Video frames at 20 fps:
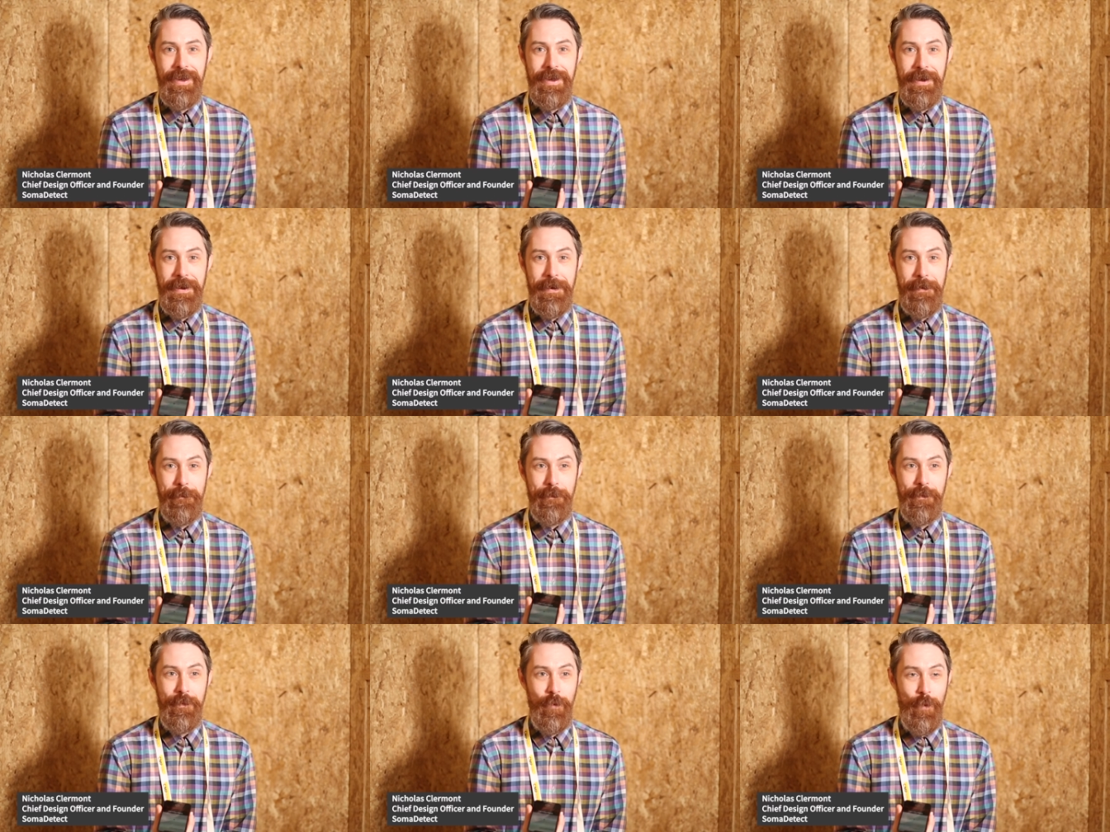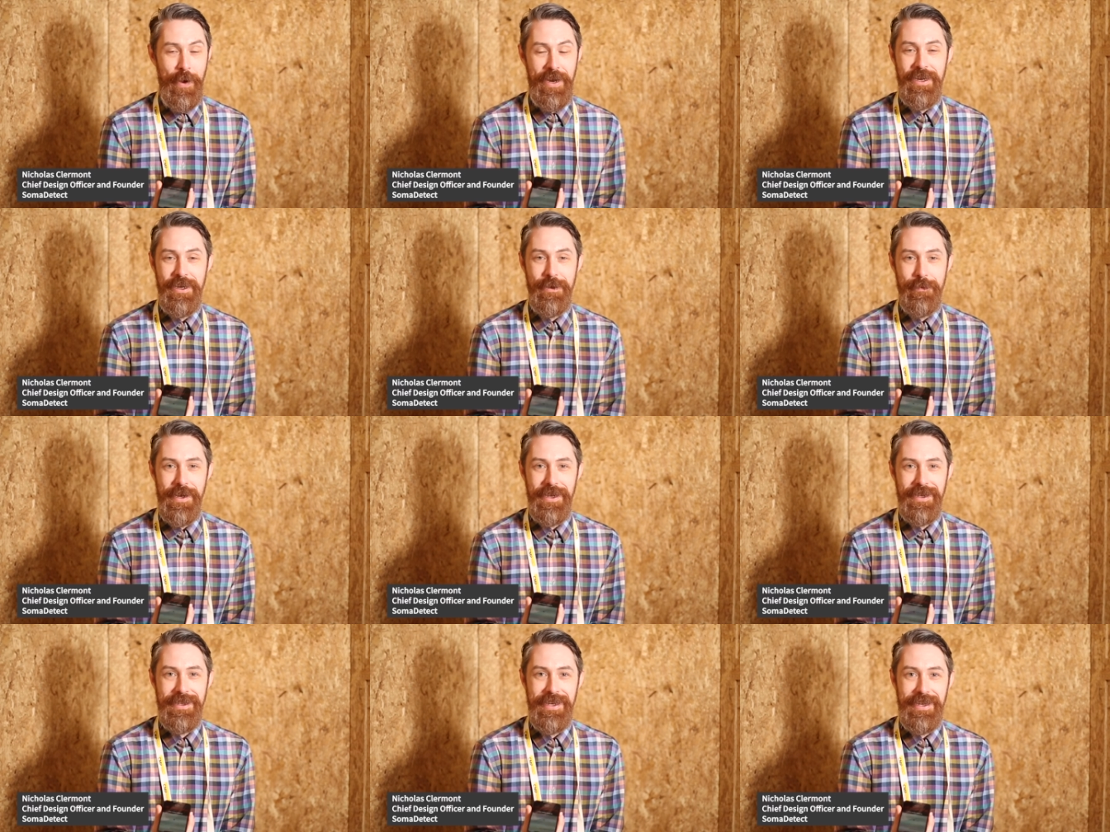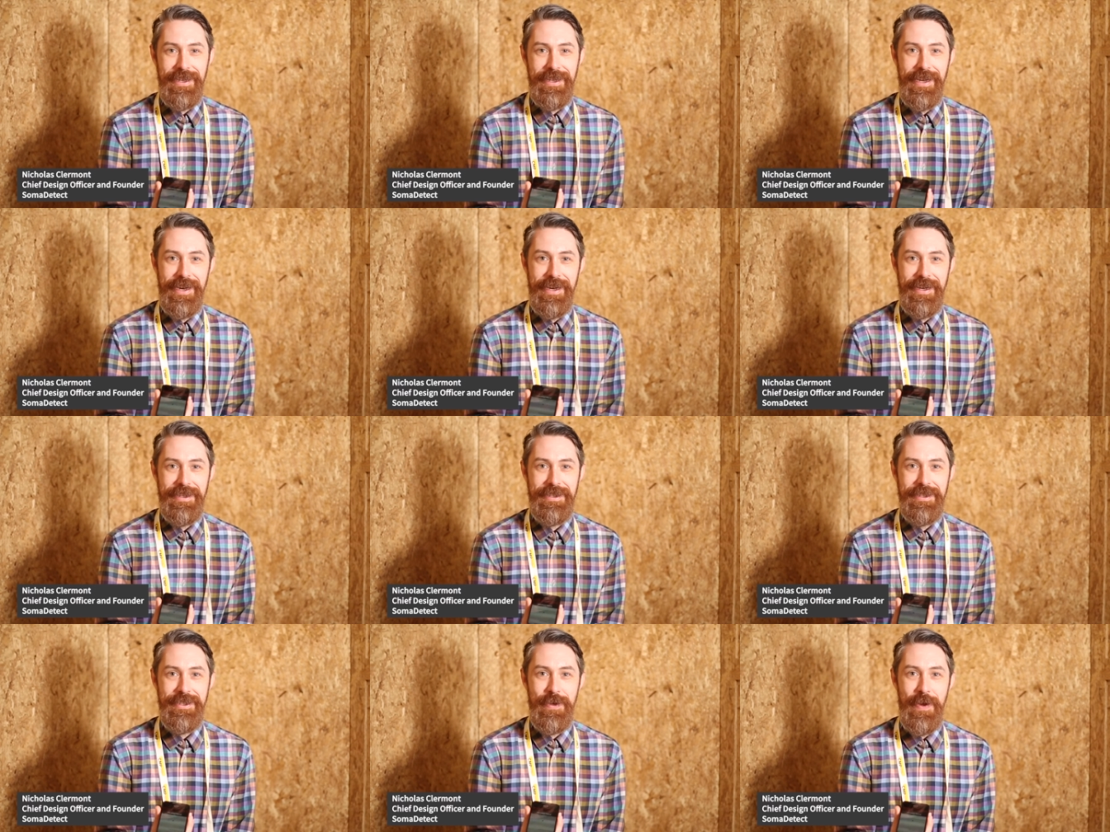um, right in a milking
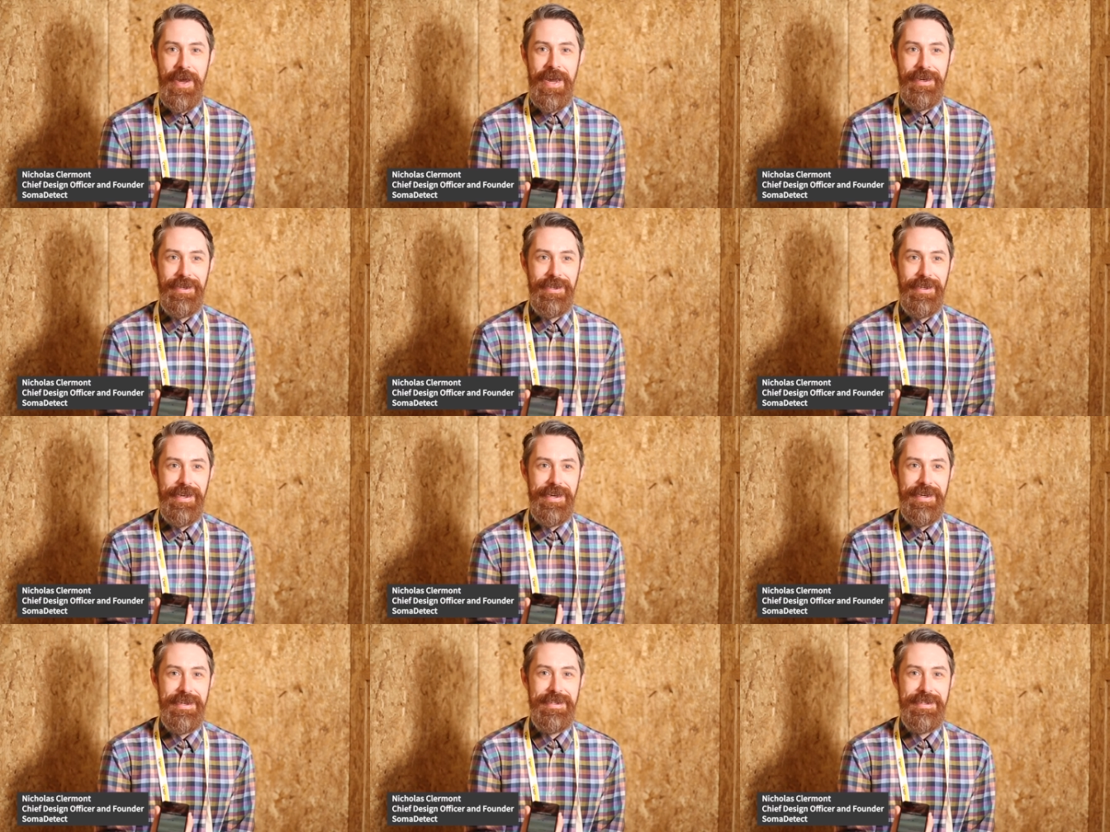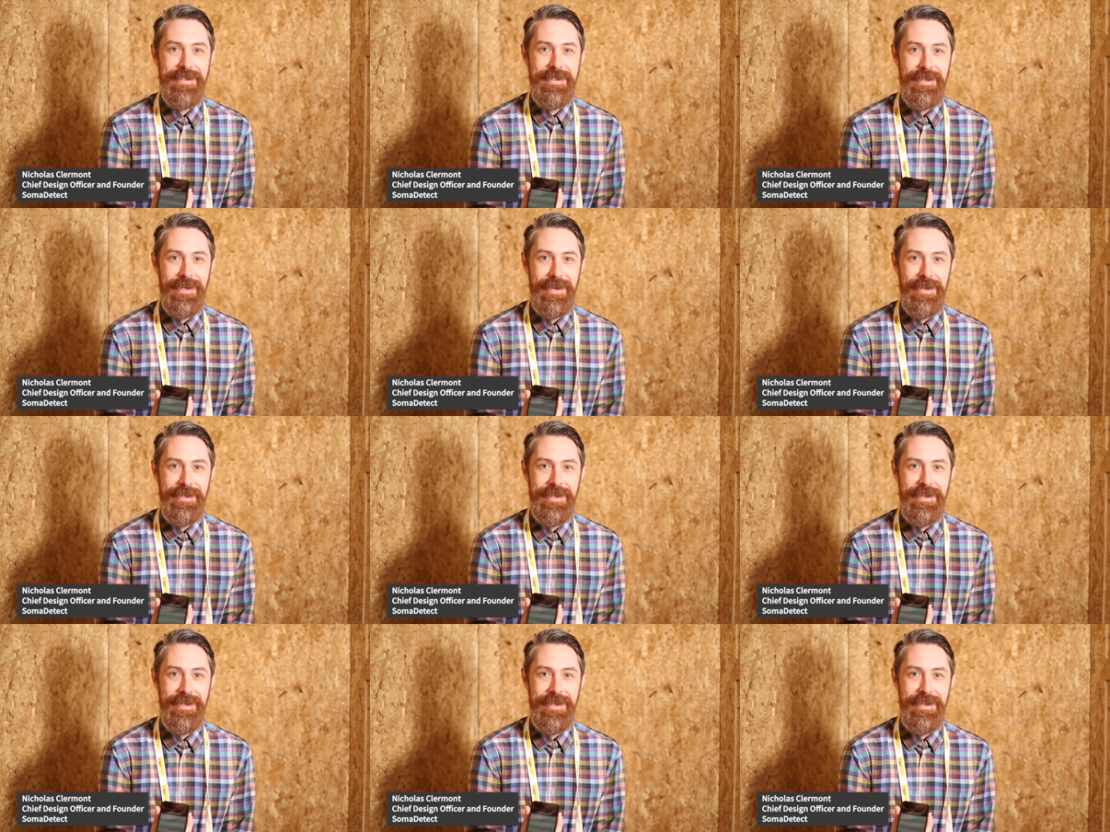line to analyze